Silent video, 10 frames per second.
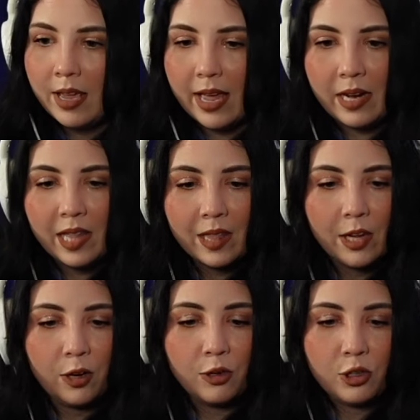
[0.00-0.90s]
Anything that
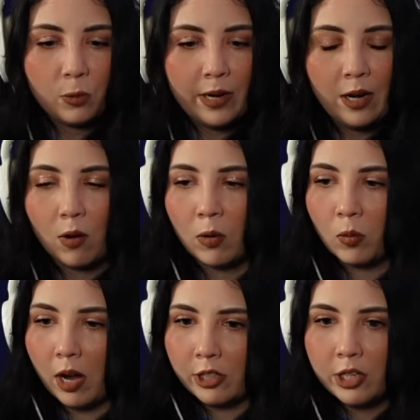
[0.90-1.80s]
you're doing or
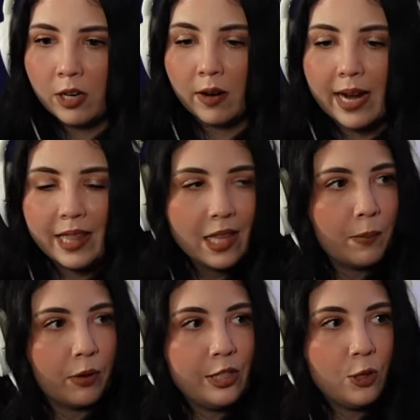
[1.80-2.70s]
watching or anything that
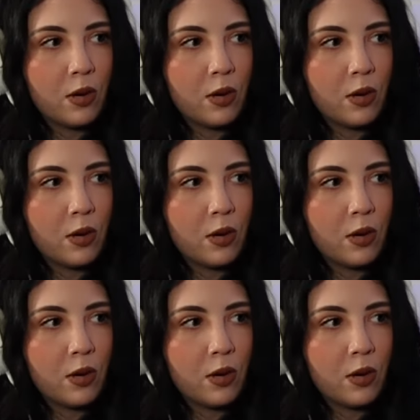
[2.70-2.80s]
brings you